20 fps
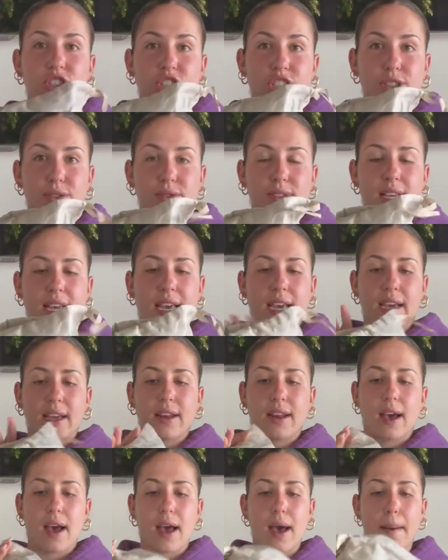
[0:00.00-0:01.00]
shoes
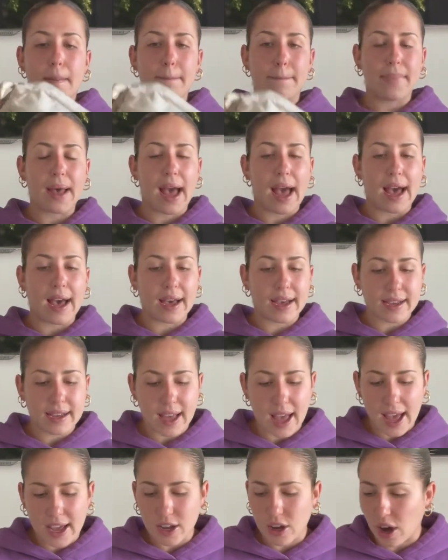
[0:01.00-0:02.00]
in a bag.
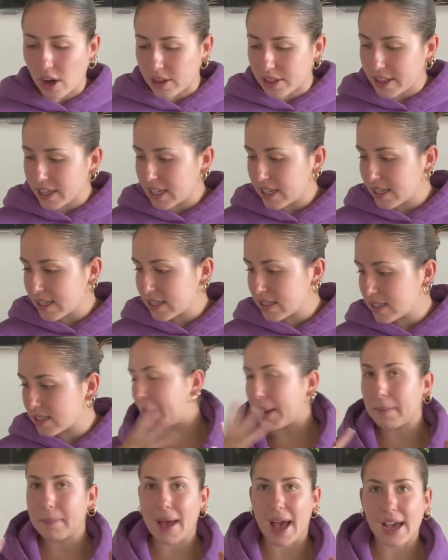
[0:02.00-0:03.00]
I got these
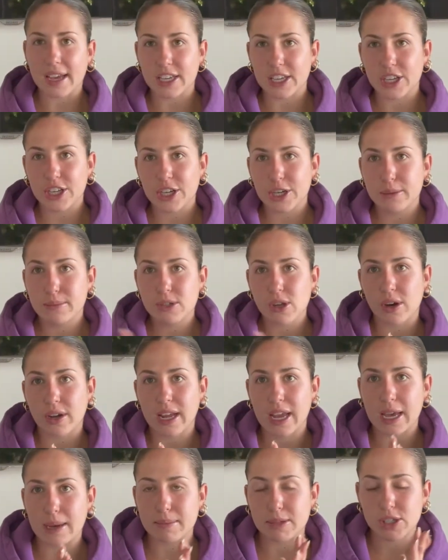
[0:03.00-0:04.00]
like packing cubes on
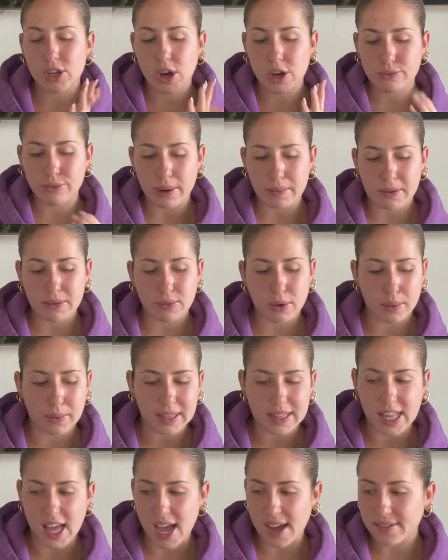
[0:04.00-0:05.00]
Amazon right before we
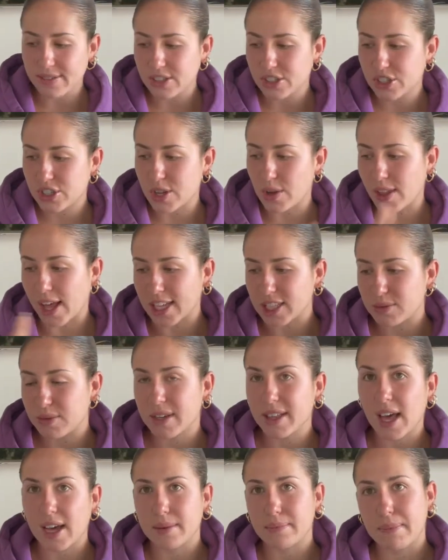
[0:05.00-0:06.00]
left. So that's where
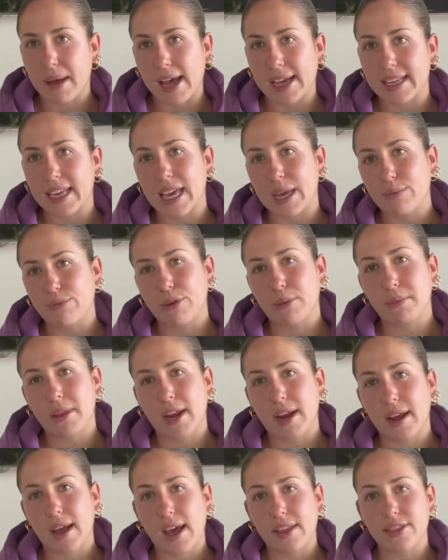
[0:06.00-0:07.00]
that bag came from that
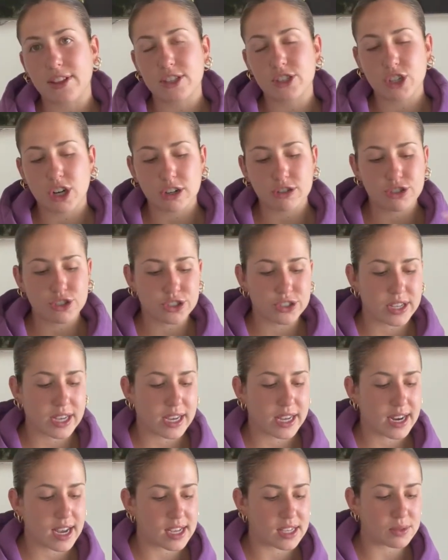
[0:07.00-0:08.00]
I had the chargers
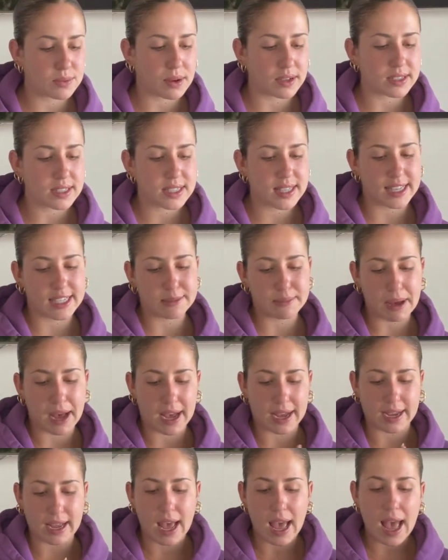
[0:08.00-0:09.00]
in, as well as this
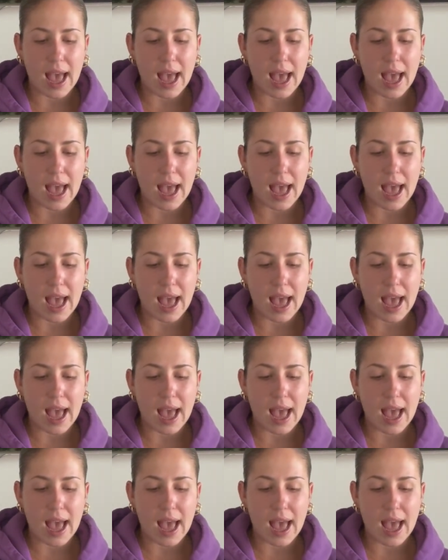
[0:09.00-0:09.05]
bag.